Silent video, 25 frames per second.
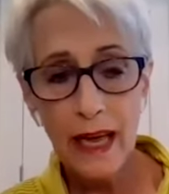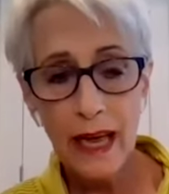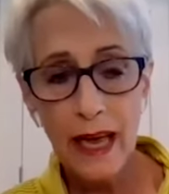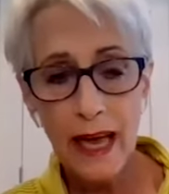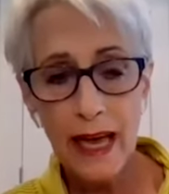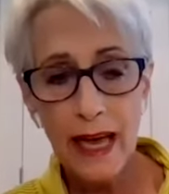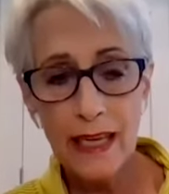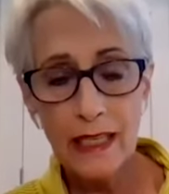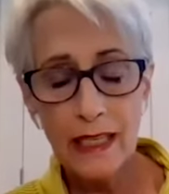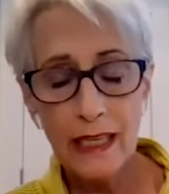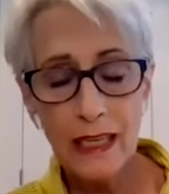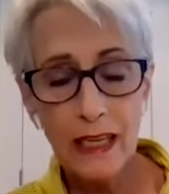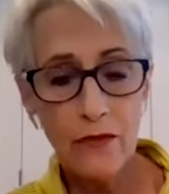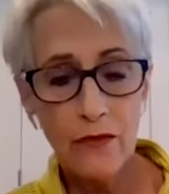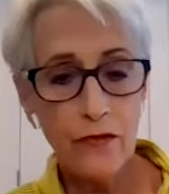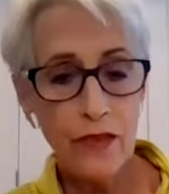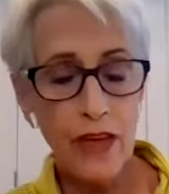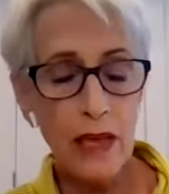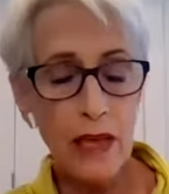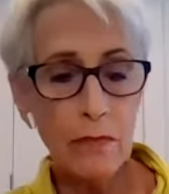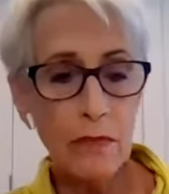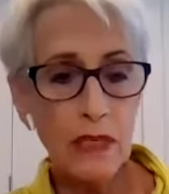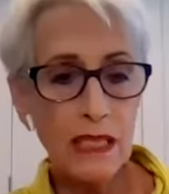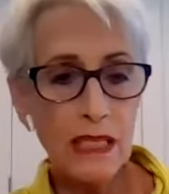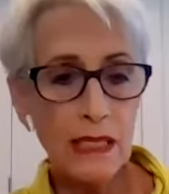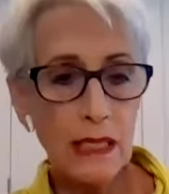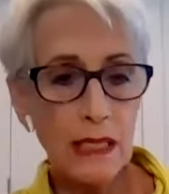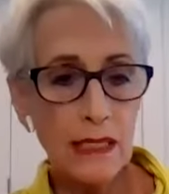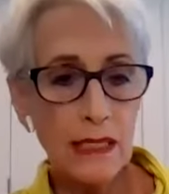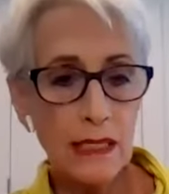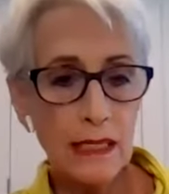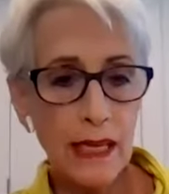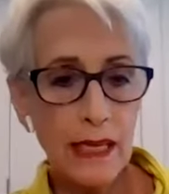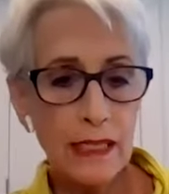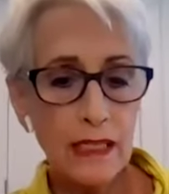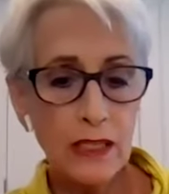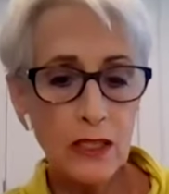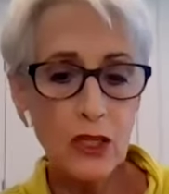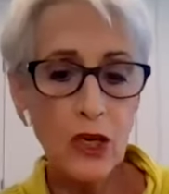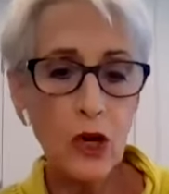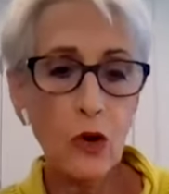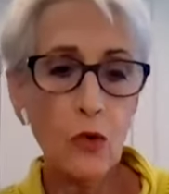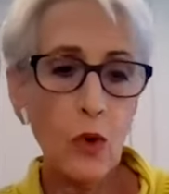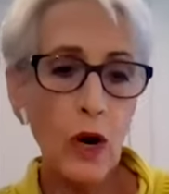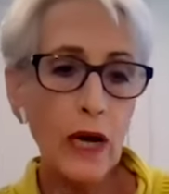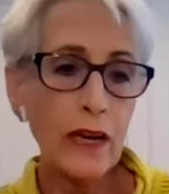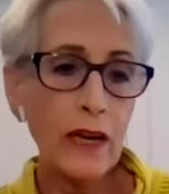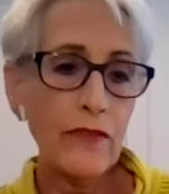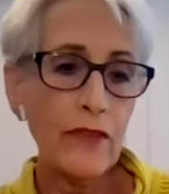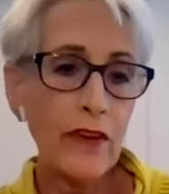And he famously said, so
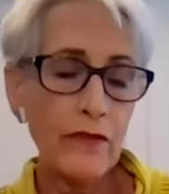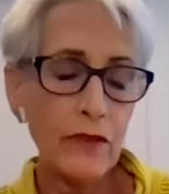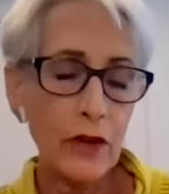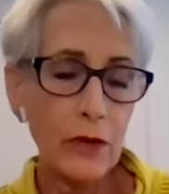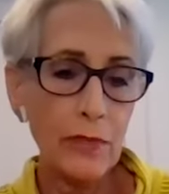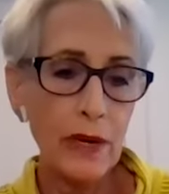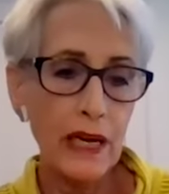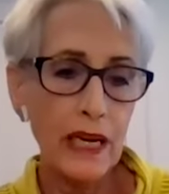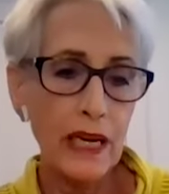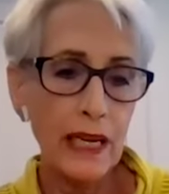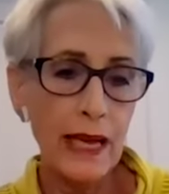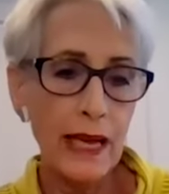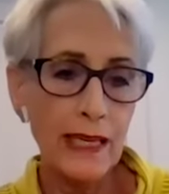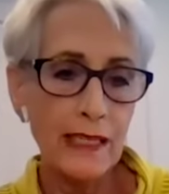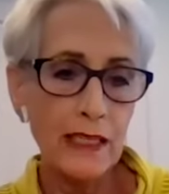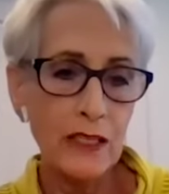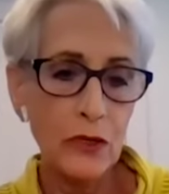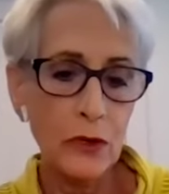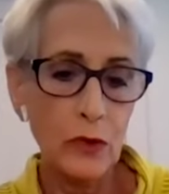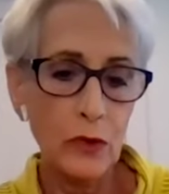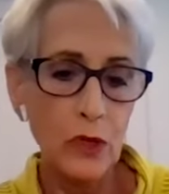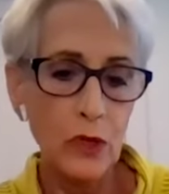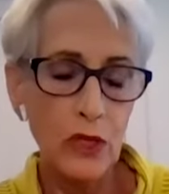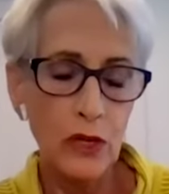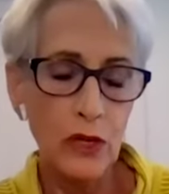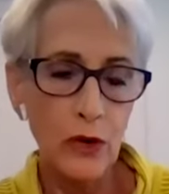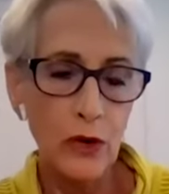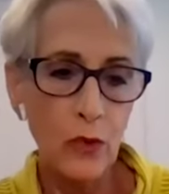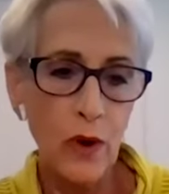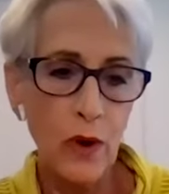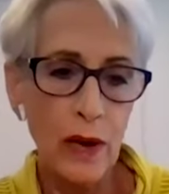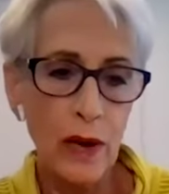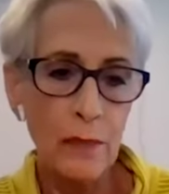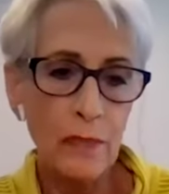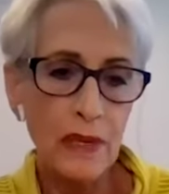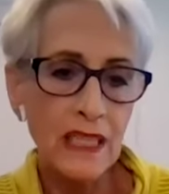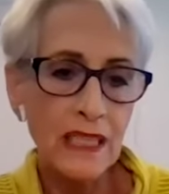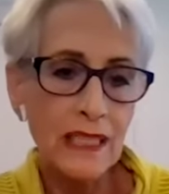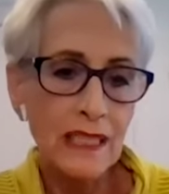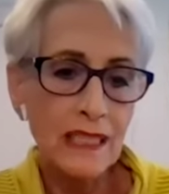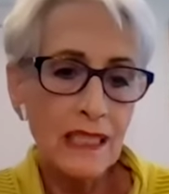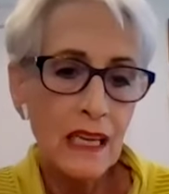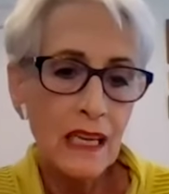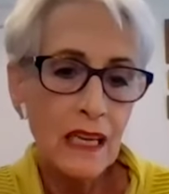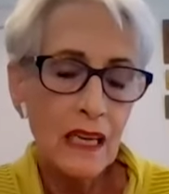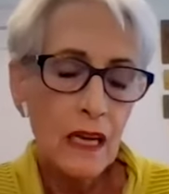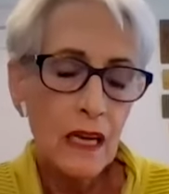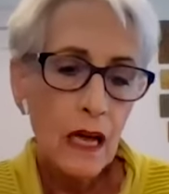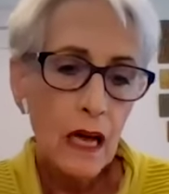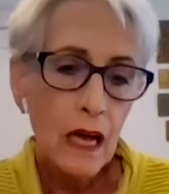what if everybody has nuclear
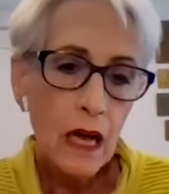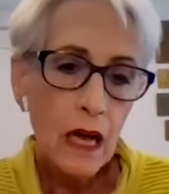weapons?